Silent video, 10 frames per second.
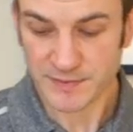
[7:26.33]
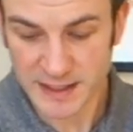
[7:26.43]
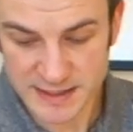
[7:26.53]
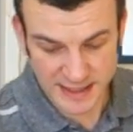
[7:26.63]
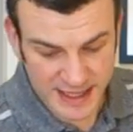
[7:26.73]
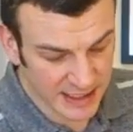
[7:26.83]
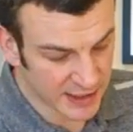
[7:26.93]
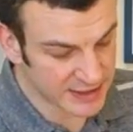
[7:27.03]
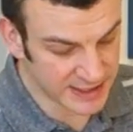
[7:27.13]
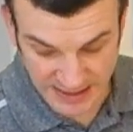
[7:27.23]
So that
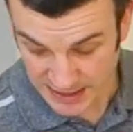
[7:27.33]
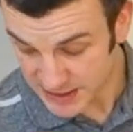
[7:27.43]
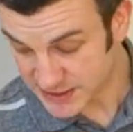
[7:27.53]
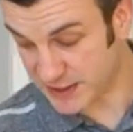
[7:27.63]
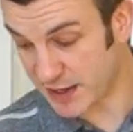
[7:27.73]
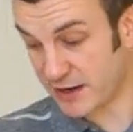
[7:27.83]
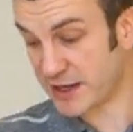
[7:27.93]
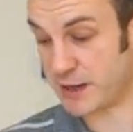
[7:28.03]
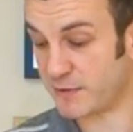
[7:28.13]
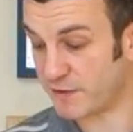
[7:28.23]
goes in. So the only
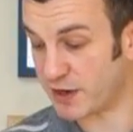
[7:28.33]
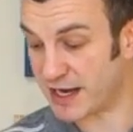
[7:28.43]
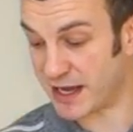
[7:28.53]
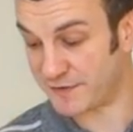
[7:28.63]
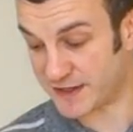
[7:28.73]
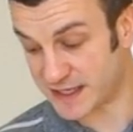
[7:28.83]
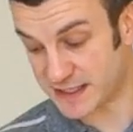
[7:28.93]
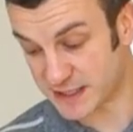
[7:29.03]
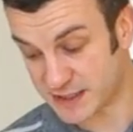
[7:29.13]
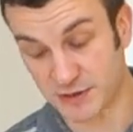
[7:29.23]
thing we've got left is
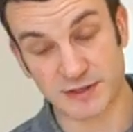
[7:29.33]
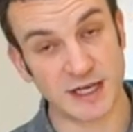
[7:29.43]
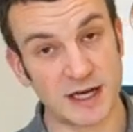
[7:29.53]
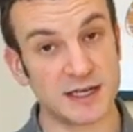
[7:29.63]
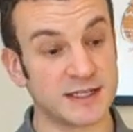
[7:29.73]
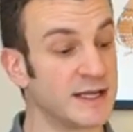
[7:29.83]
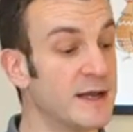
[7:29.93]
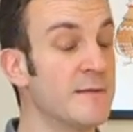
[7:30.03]
the sultanas,